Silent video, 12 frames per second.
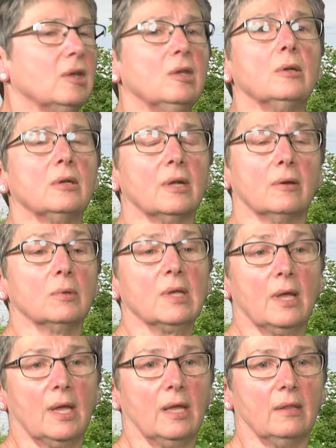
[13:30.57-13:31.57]
You know,
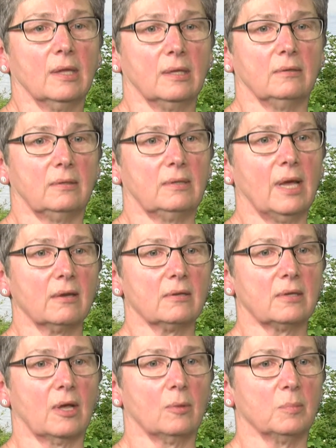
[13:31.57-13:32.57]
in the
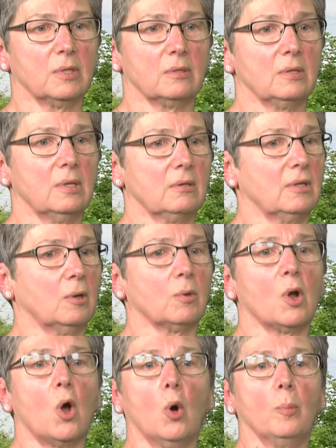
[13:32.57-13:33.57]
textile business, there
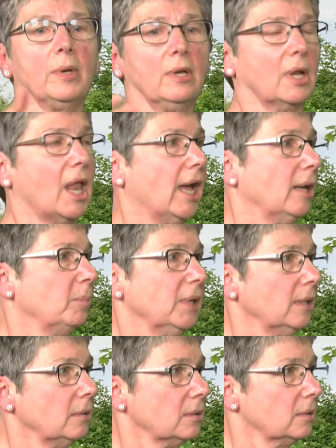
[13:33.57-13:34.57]
were open lie
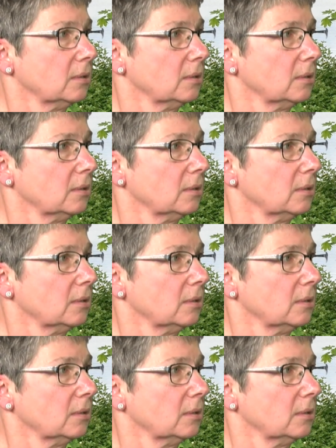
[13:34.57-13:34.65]
pits.